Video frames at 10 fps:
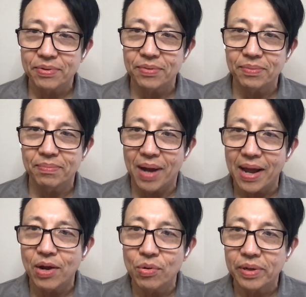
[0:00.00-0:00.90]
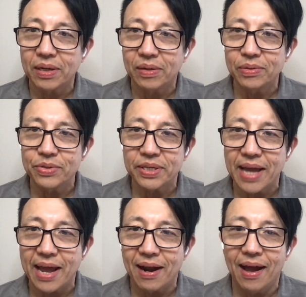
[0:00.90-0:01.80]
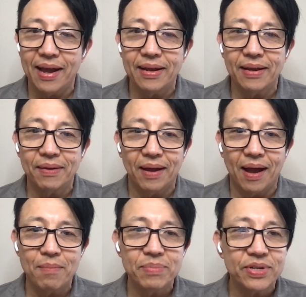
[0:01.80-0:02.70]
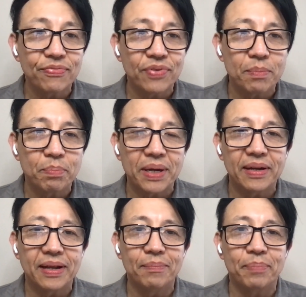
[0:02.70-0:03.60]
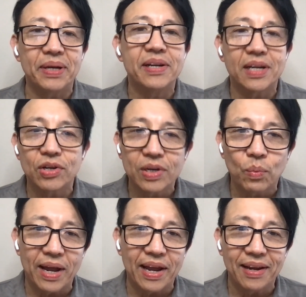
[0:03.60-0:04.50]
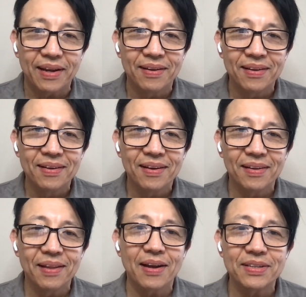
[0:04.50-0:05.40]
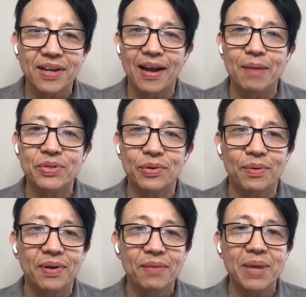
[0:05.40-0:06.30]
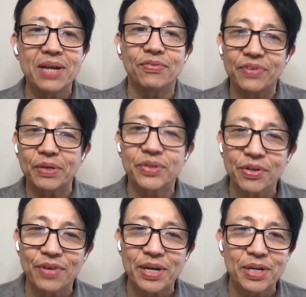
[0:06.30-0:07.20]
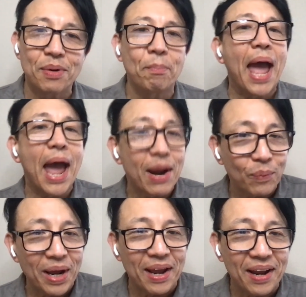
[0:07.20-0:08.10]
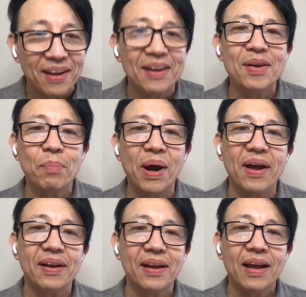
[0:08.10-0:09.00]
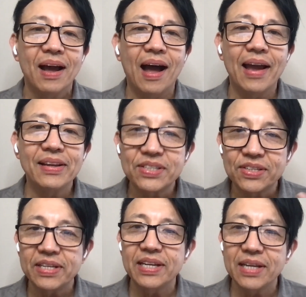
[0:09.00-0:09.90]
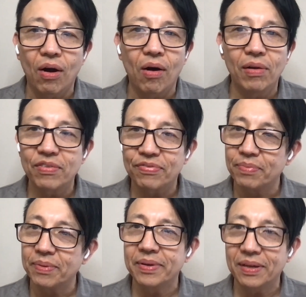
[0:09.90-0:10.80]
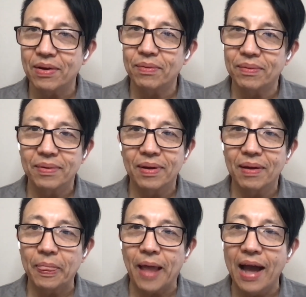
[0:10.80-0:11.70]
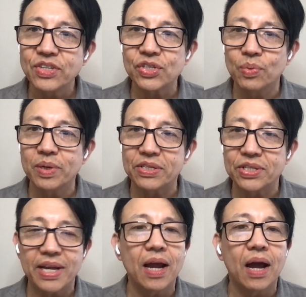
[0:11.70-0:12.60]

to my own conclusion that I'm different, but in a good way. Mm-hmm. A lot of times you're made to feel different in a bad way. But I see all of, I just want to stay